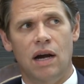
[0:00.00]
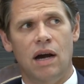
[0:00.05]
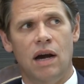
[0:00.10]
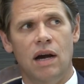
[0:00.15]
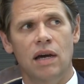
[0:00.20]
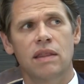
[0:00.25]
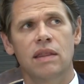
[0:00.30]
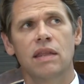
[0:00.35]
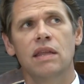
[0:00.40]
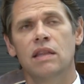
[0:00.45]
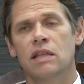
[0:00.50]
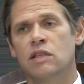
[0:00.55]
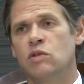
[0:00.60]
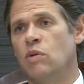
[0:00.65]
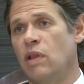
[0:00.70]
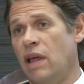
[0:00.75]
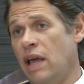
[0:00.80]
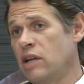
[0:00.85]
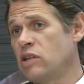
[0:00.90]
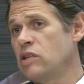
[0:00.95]
I think this
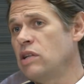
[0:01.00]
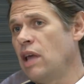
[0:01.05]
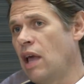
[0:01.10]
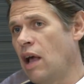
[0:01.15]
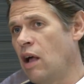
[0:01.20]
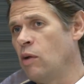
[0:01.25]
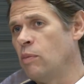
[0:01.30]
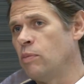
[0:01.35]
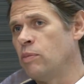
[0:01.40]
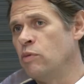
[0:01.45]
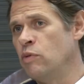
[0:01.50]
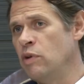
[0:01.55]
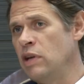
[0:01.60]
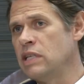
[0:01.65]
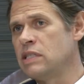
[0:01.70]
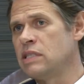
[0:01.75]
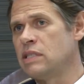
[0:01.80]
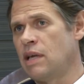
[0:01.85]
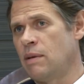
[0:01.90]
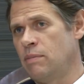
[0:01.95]
will actually help
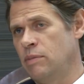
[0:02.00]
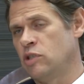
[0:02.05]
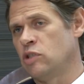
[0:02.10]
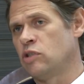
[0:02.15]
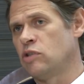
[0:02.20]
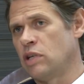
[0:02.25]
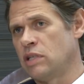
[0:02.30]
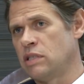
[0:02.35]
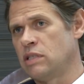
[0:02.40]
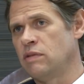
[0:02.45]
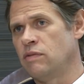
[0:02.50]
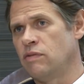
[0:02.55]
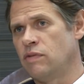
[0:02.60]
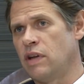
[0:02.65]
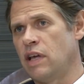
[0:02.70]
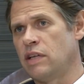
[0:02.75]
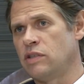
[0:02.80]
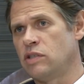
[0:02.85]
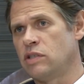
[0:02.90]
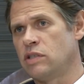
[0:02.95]
reestablish trust in
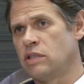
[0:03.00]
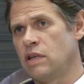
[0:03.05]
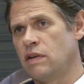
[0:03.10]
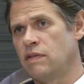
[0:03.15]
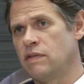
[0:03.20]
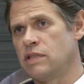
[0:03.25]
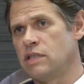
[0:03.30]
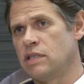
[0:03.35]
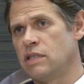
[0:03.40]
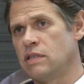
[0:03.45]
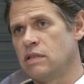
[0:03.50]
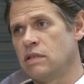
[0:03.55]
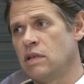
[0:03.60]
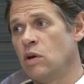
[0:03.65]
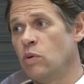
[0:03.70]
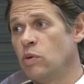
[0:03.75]
financial services,